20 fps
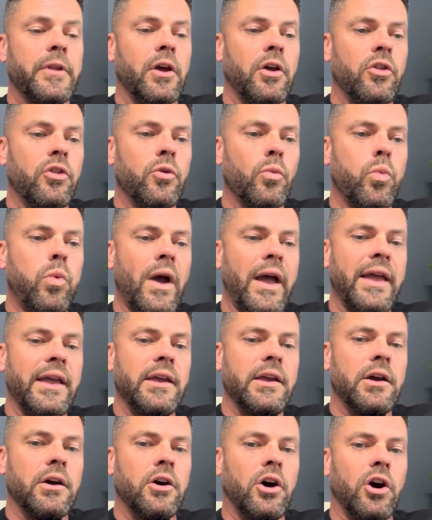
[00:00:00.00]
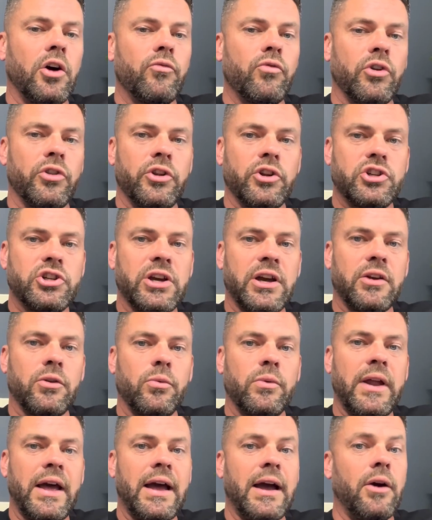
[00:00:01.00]
the way I run the channel
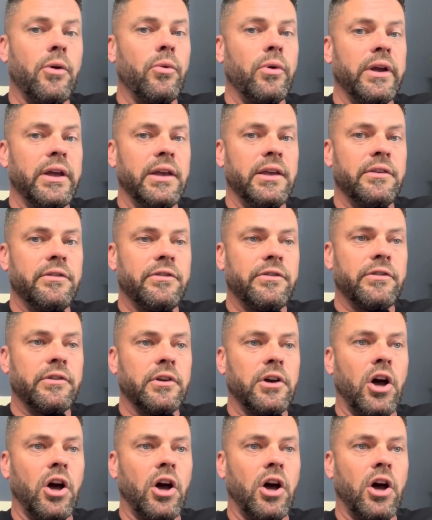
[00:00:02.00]
now is